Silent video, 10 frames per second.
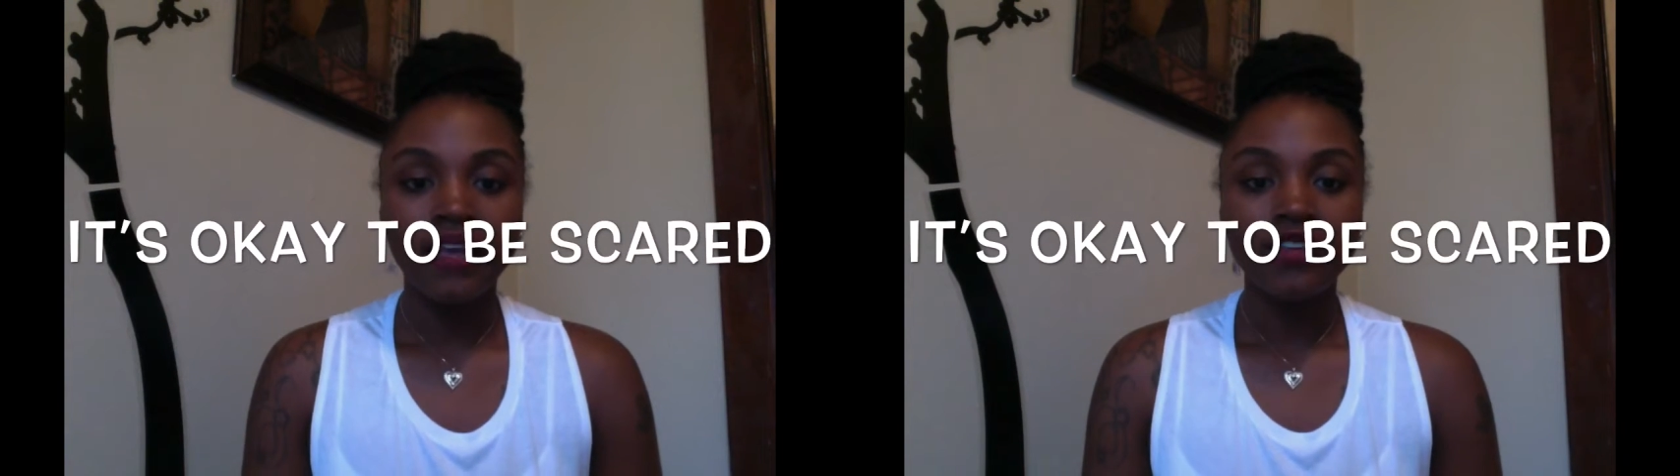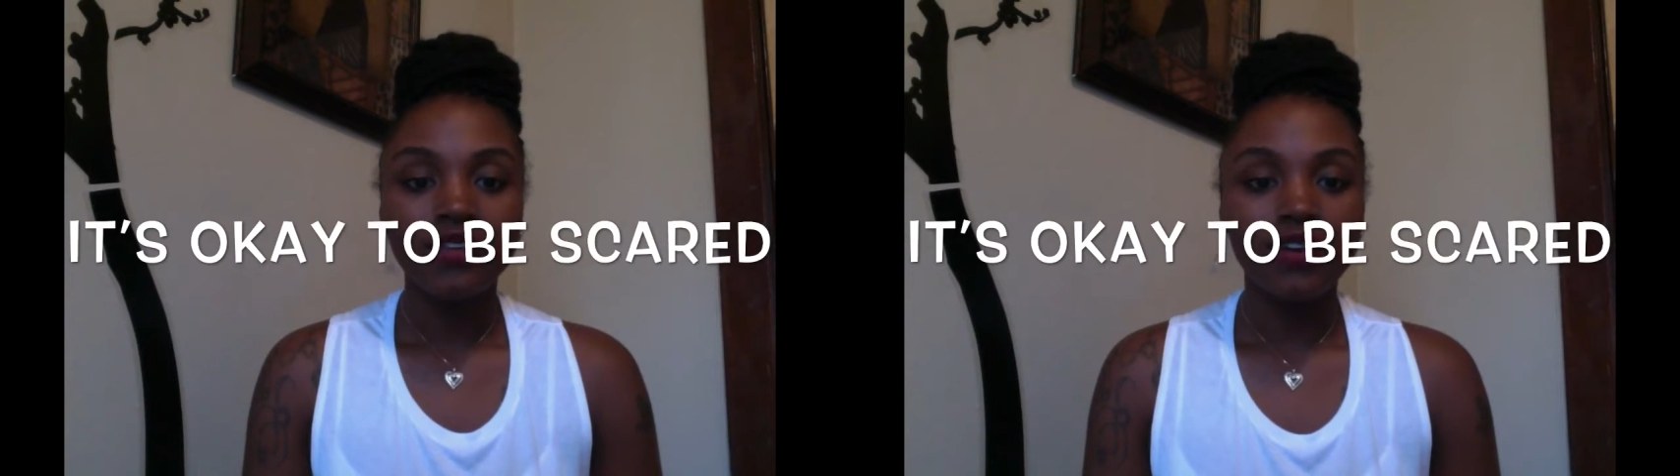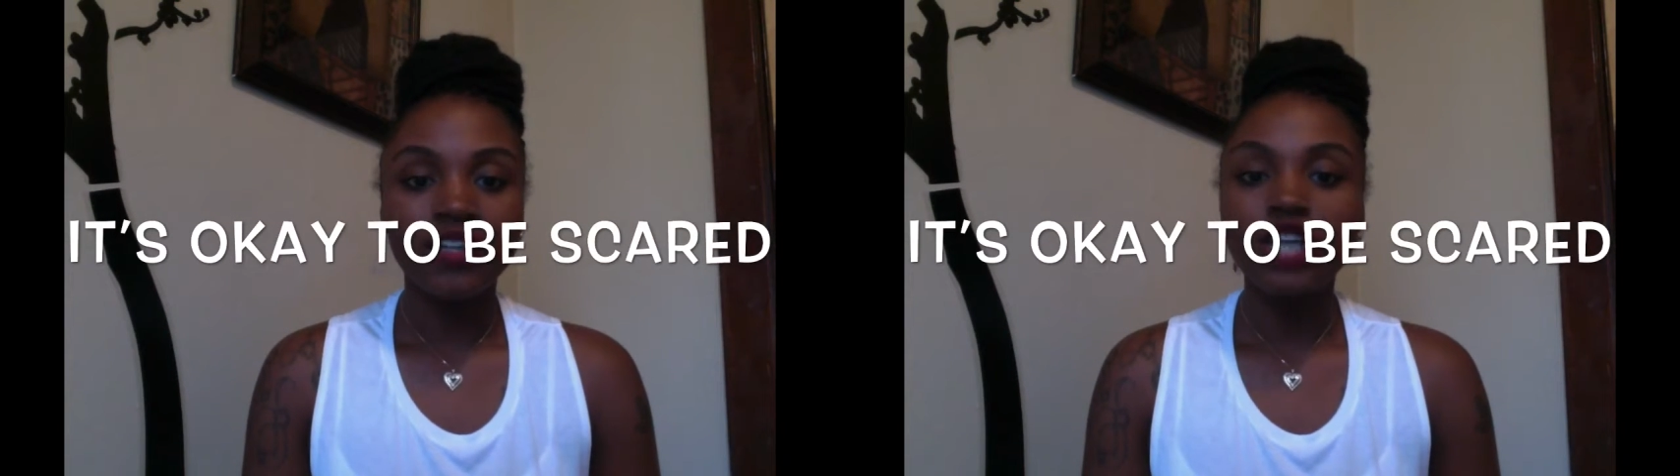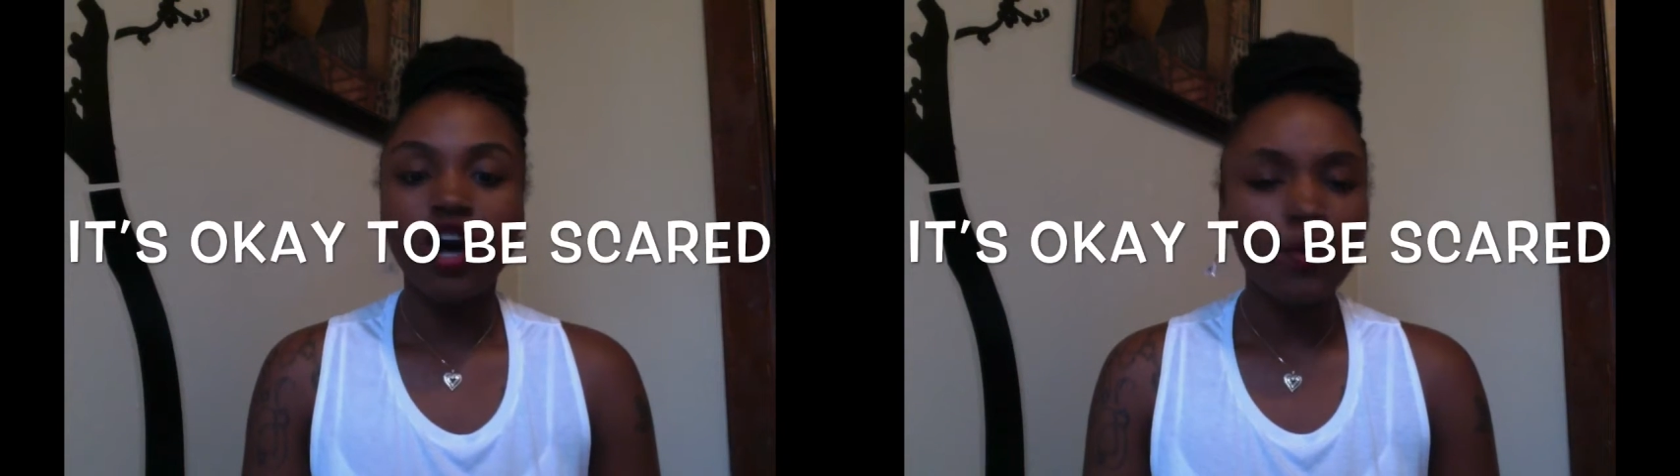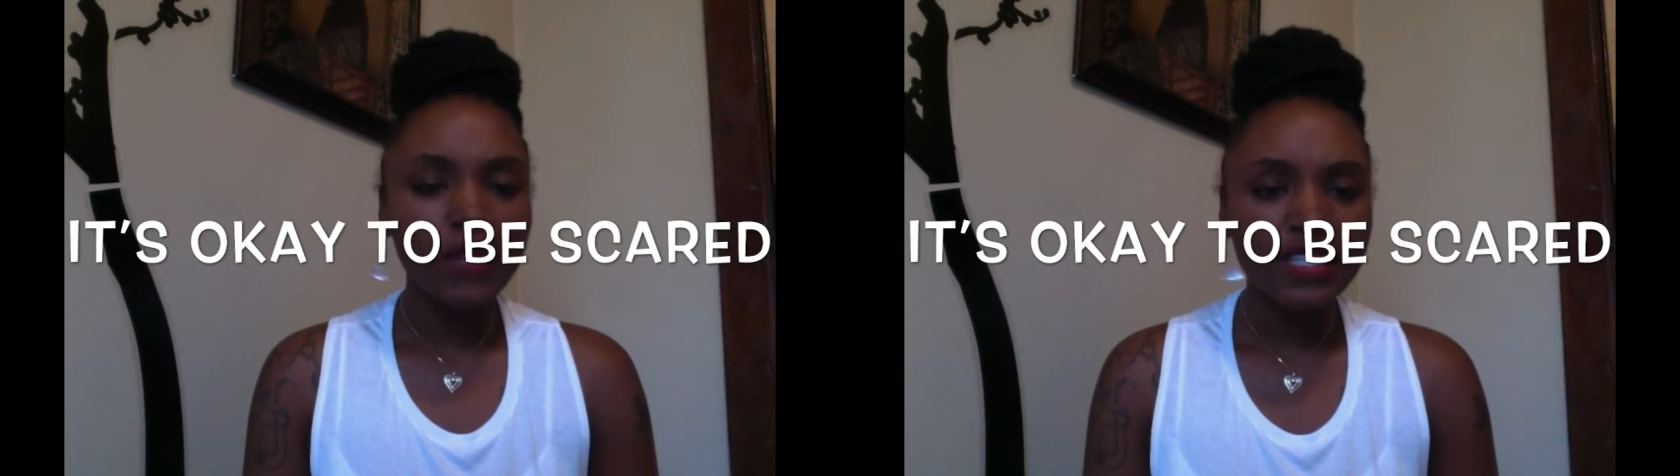You know, it's
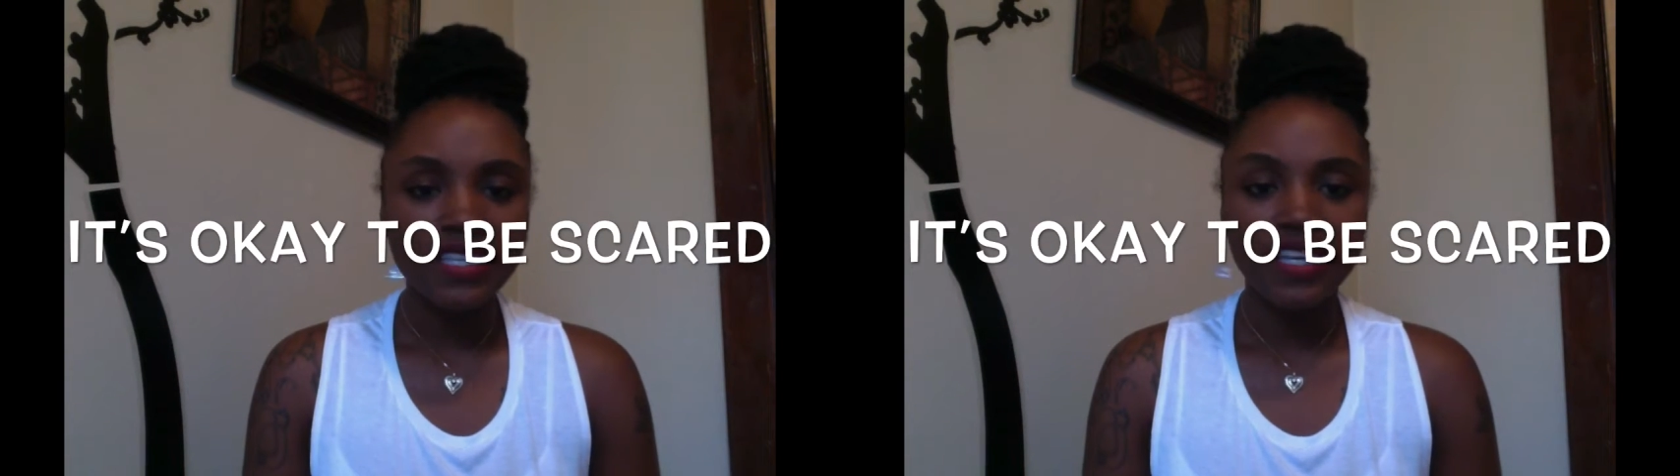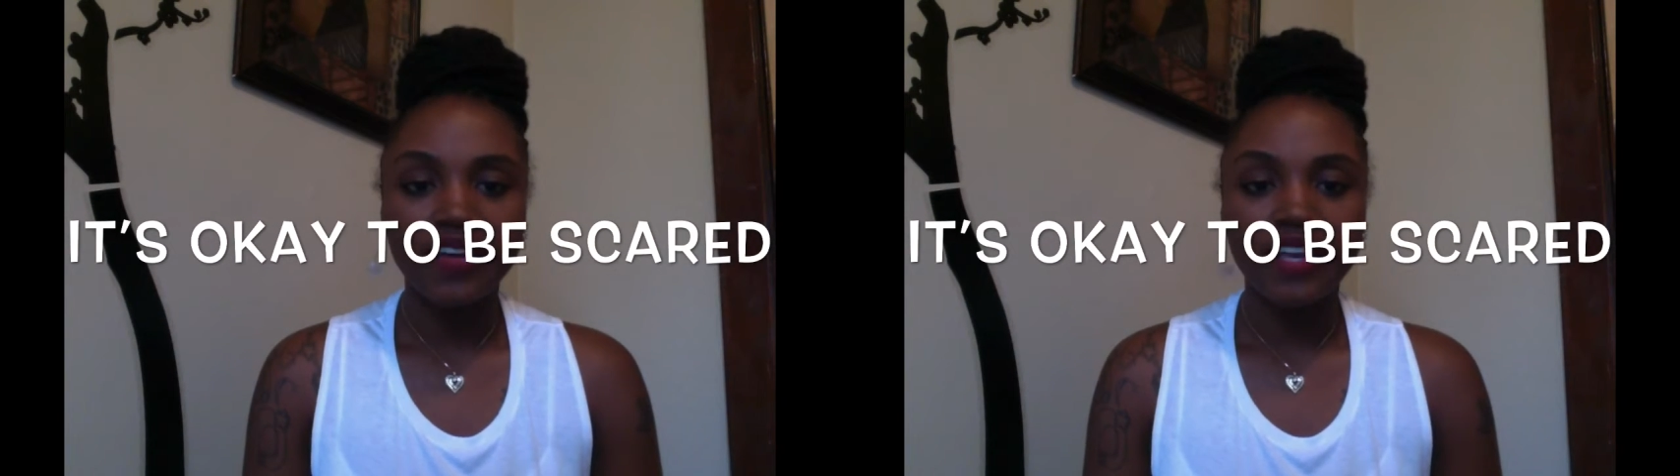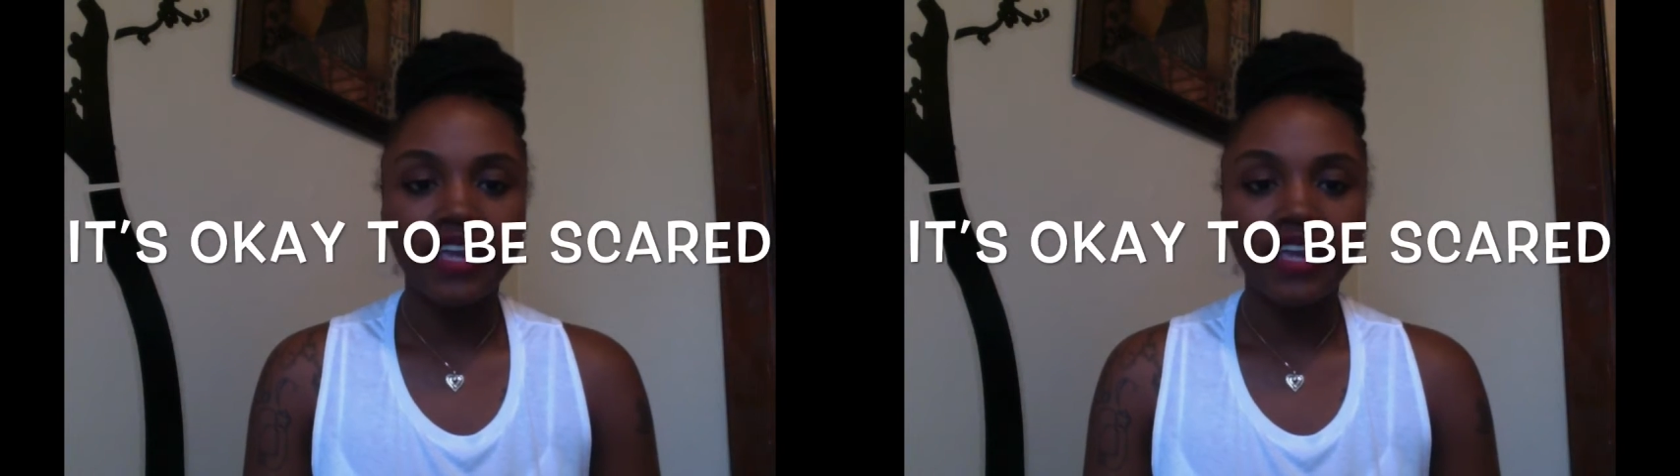always scary,